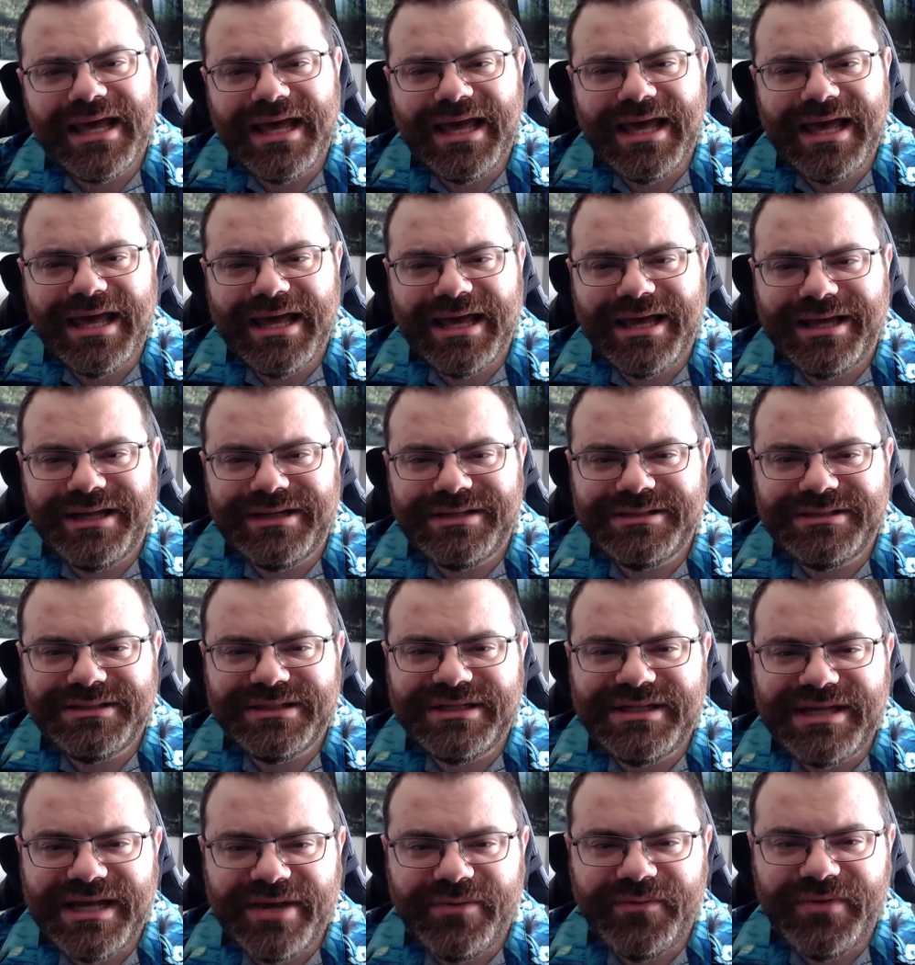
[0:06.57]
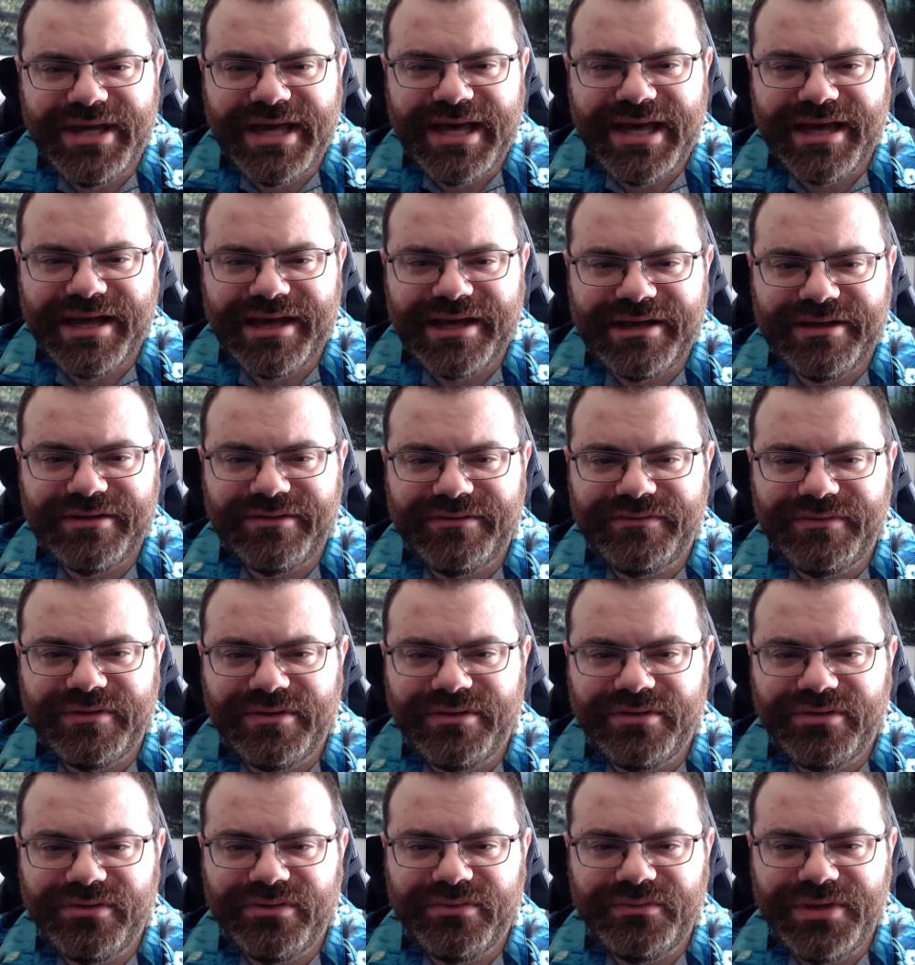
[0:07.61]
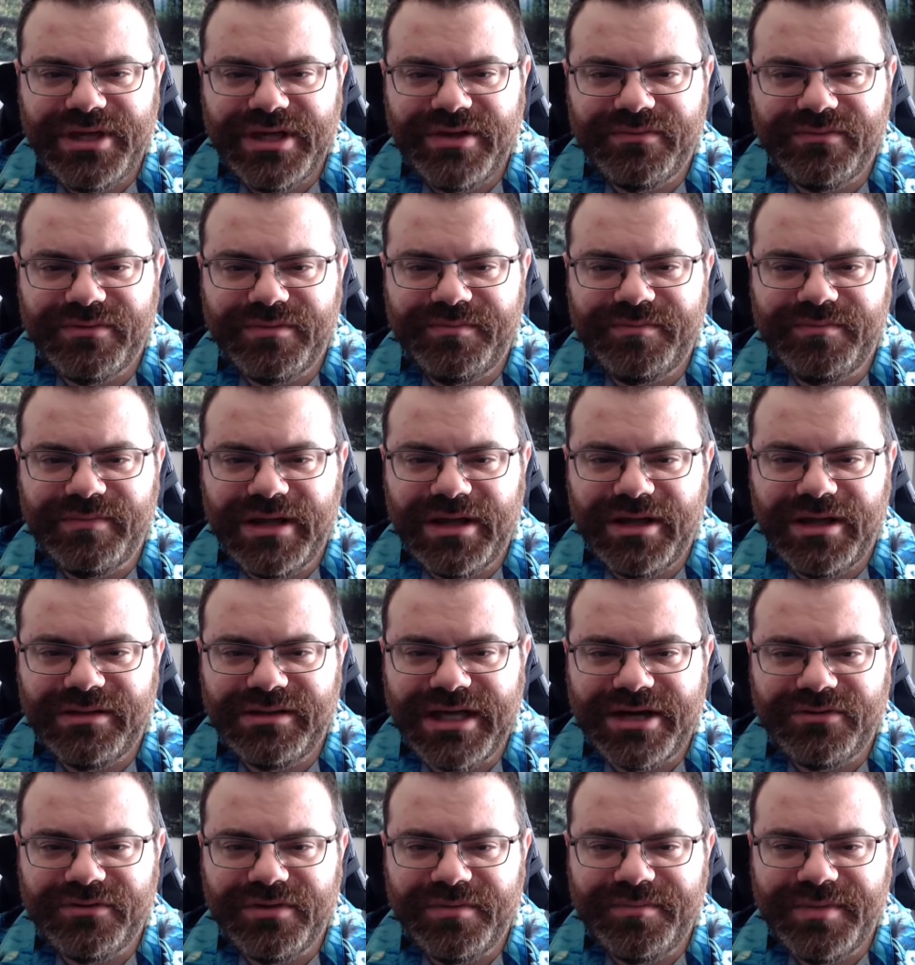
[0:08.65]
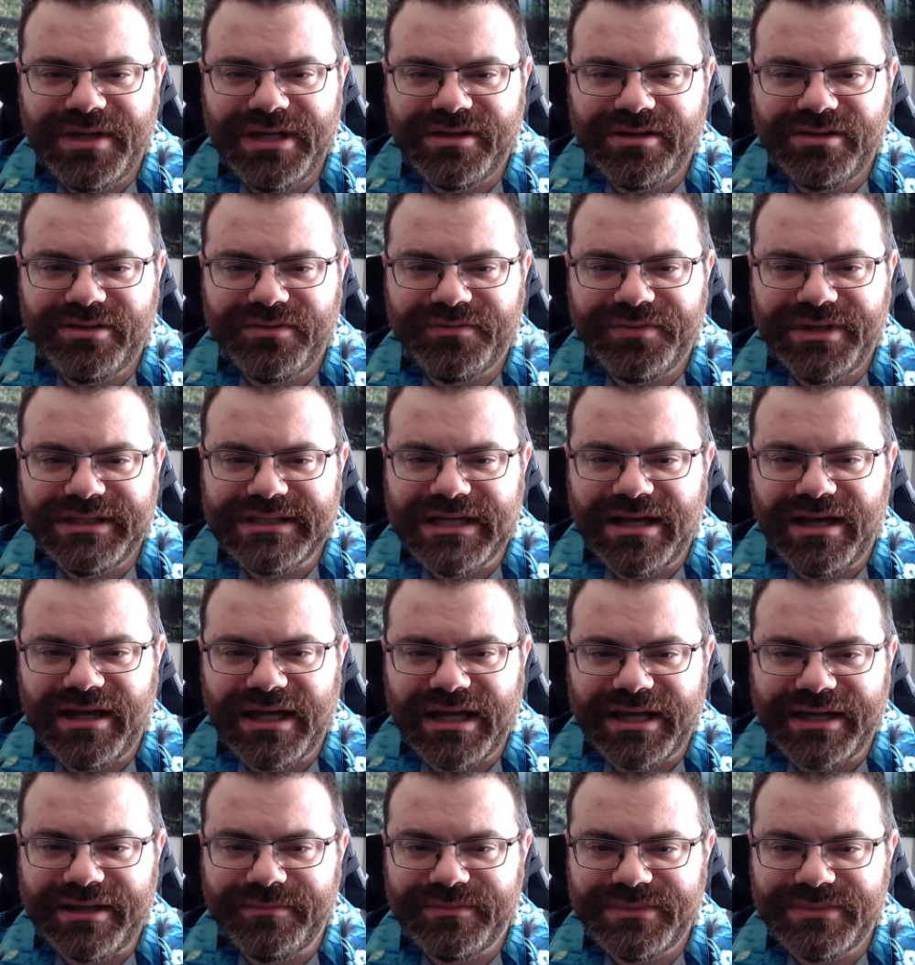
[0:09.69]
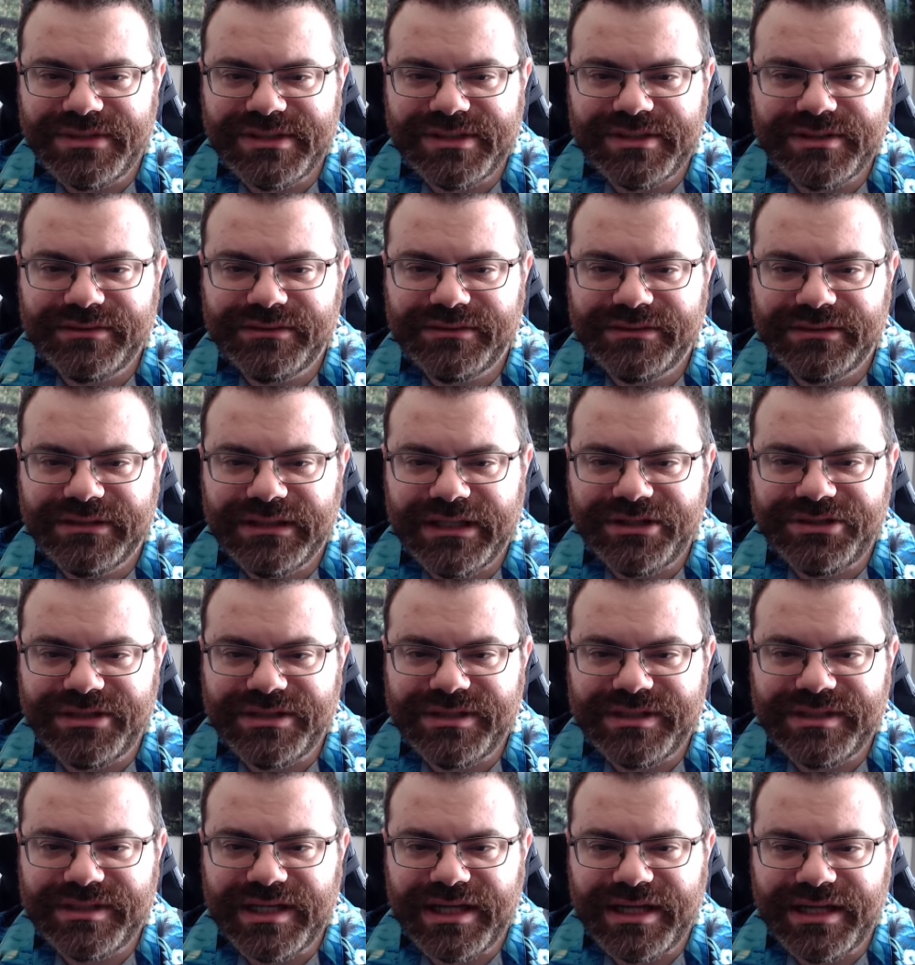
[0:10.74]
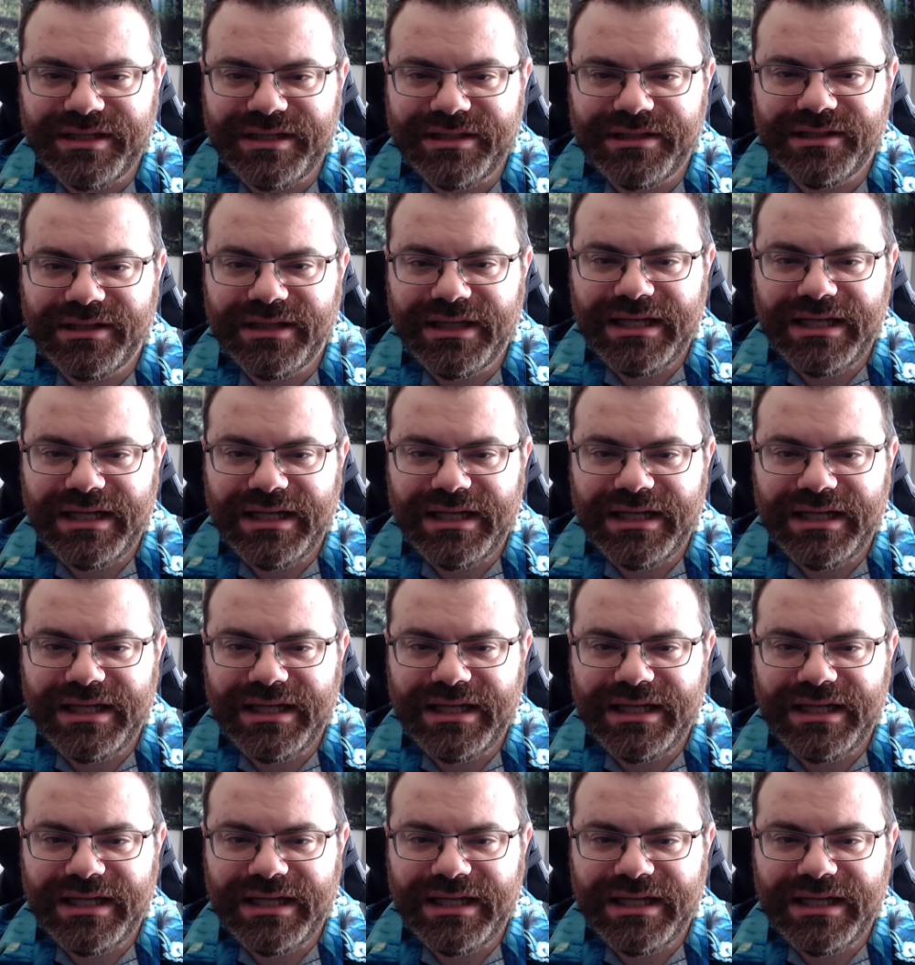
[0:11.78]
And today we have three a letter repeated three times, I should say.